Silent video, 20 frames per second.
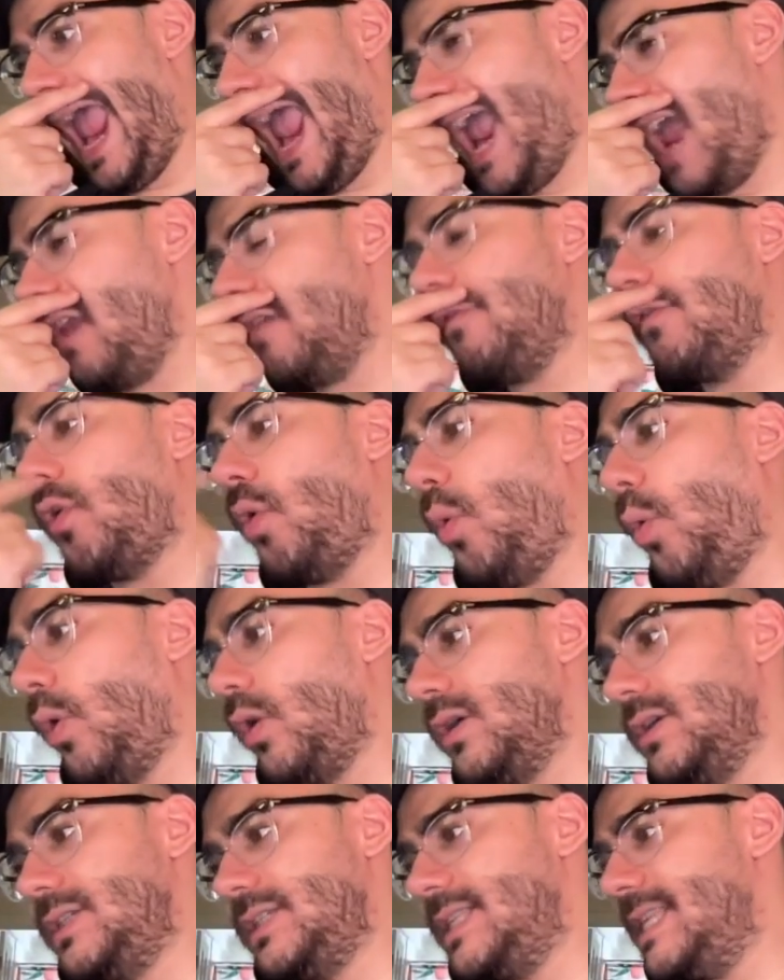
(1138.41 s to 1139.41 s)
And of
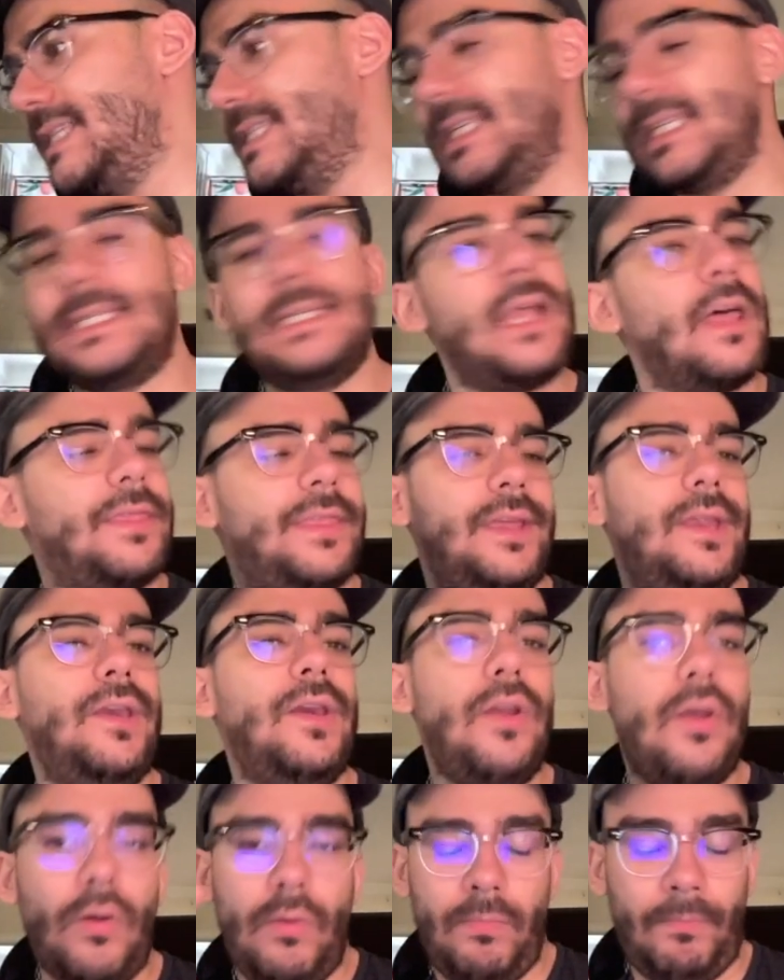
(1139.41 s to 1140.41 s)
course, this is nothing
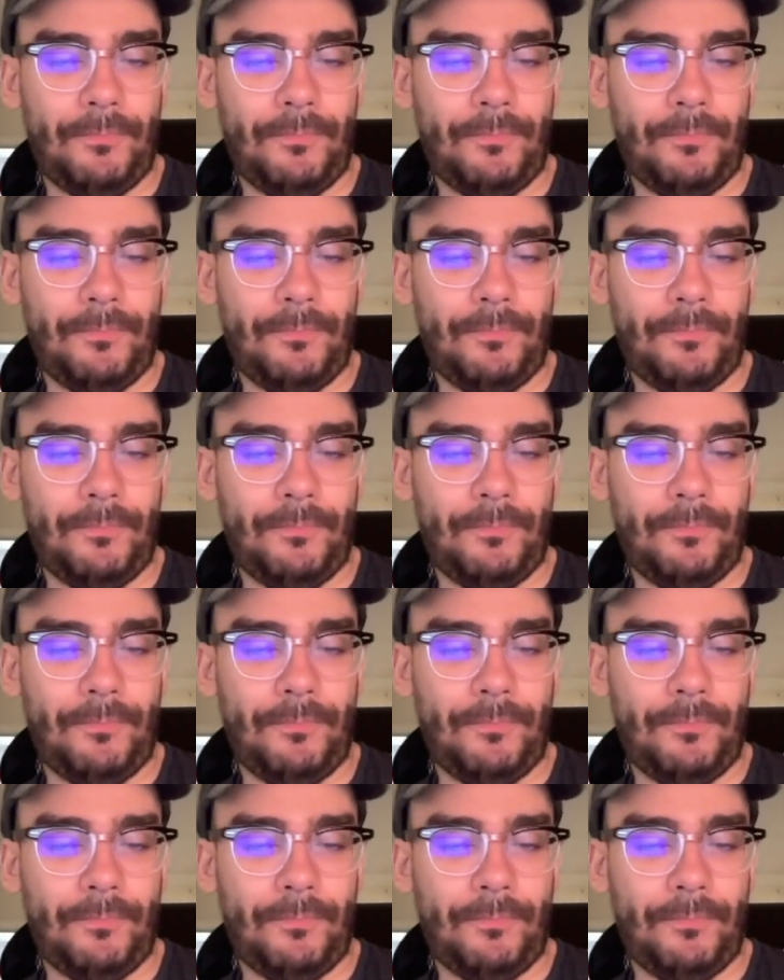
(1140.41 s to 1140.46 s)
new.